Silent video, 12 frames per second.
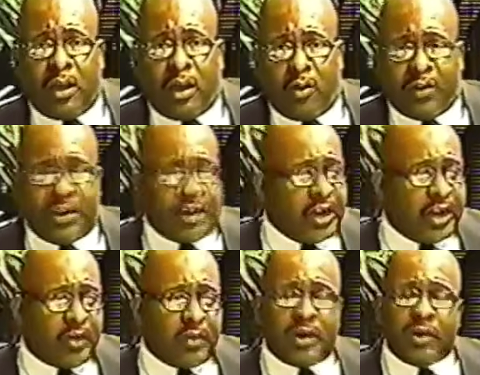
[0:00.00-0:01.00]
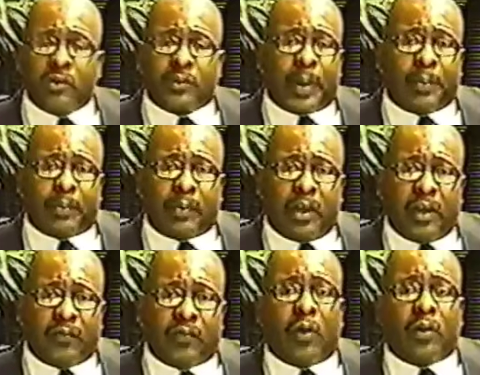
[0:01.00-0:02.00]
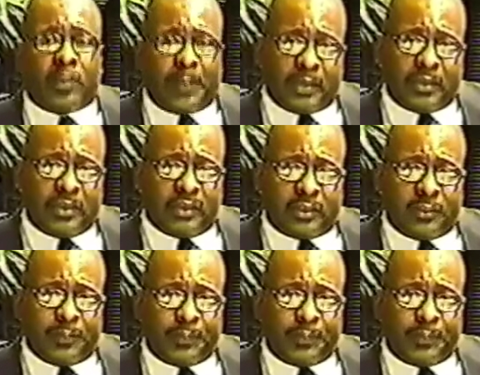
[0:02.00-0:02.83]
on the internet or in the newspaper have talked about this.